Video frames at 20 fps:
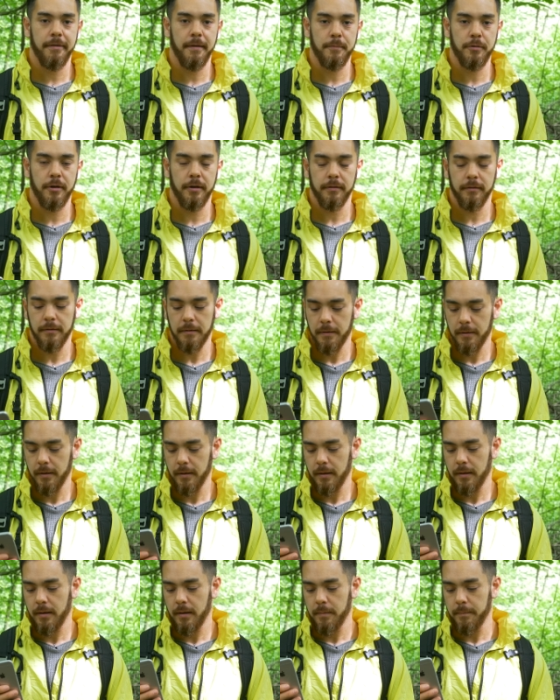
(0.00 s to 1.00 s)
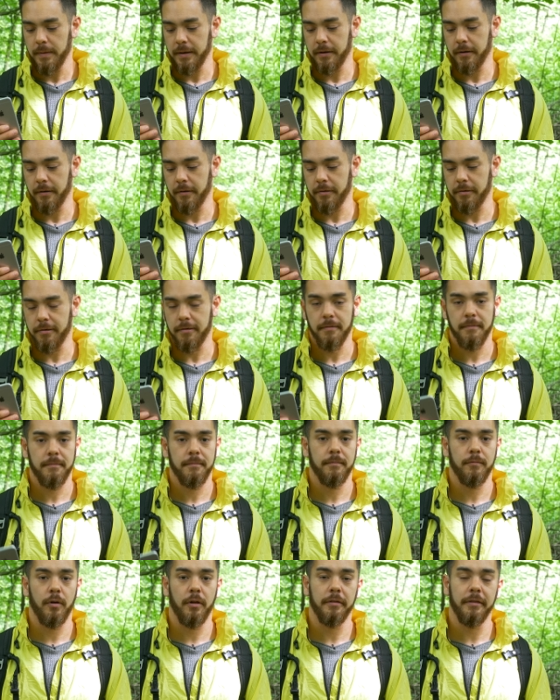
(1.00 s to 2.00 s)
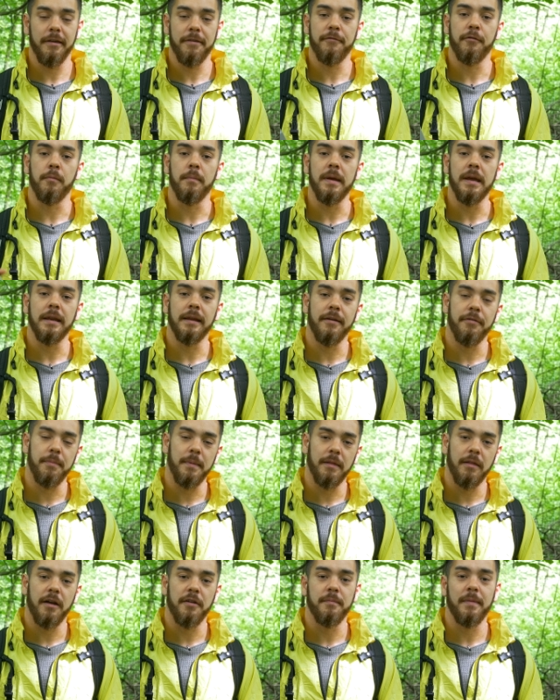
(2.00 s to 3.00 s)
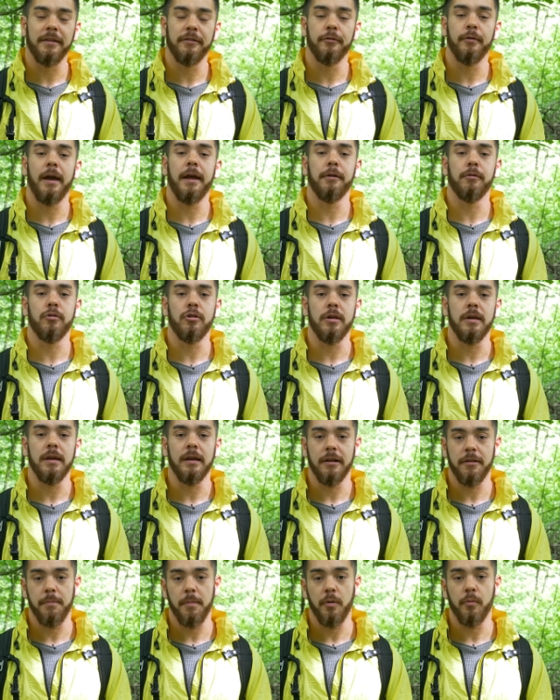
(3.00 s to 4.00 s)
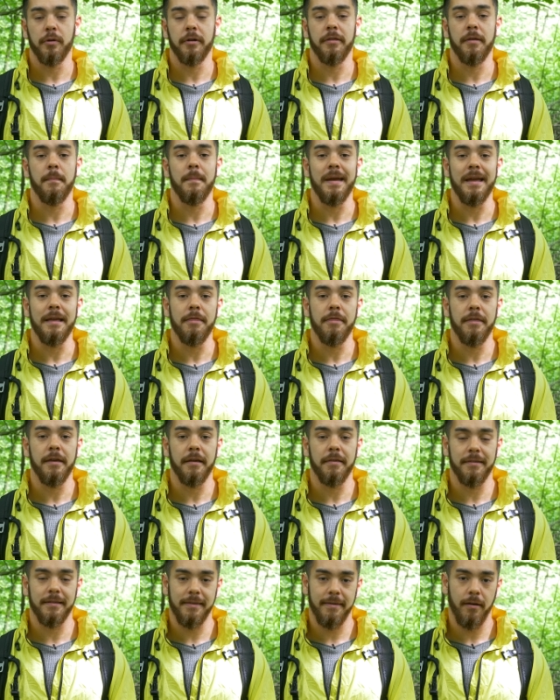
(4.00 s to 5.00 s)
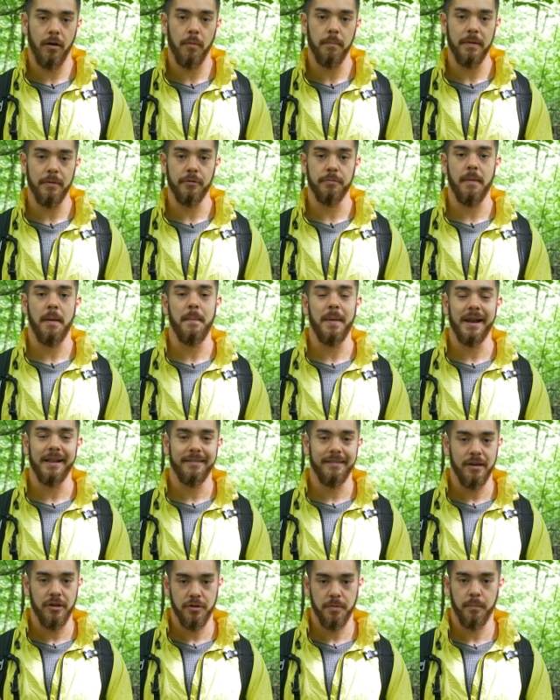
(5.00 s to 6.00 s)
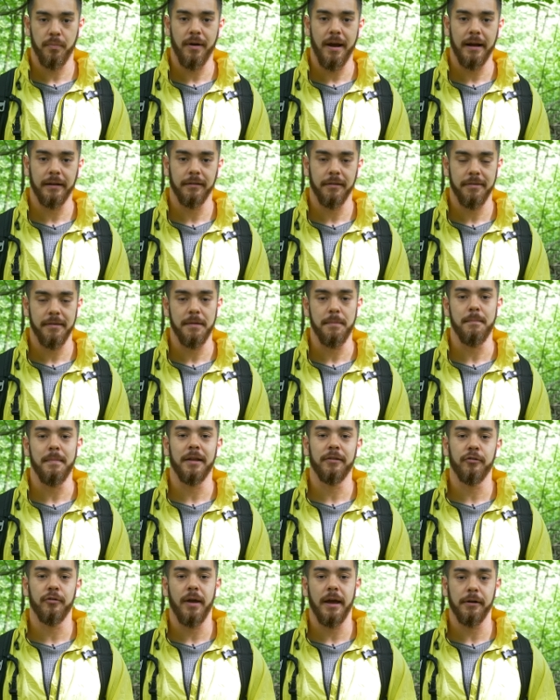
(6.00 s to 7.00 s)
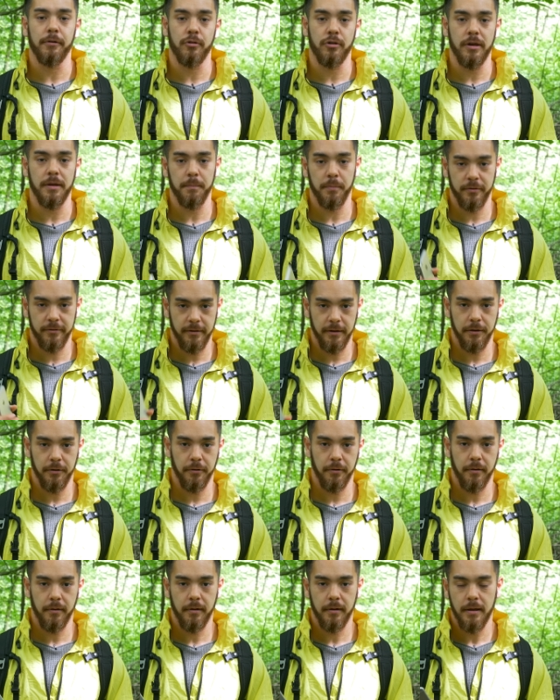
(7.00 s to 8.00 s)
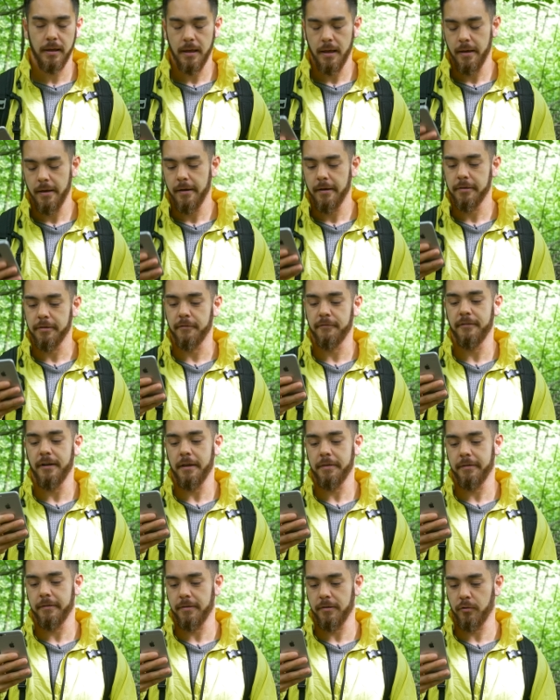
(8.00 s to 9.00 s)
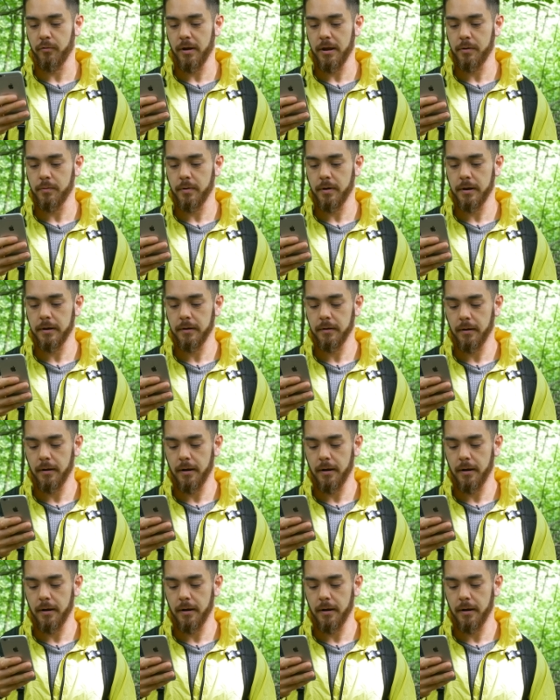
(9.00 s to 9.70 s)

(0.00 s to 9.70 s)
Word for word: subject because, well, at least for me, it gives me a lot of mental energy and has been one of the main things that's helped me with my meditation practice and mental energy in particular. So fasting's a great one.